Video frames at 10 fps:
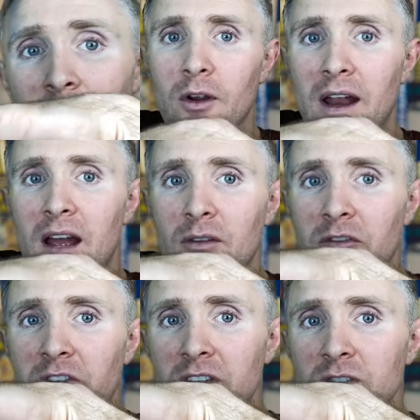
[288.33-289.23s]
you're going to have
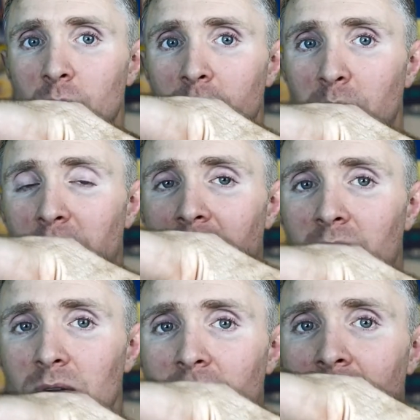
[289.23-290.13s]
your feet sort of
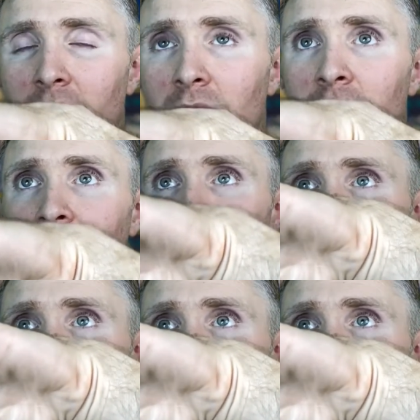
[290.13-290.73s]
parallel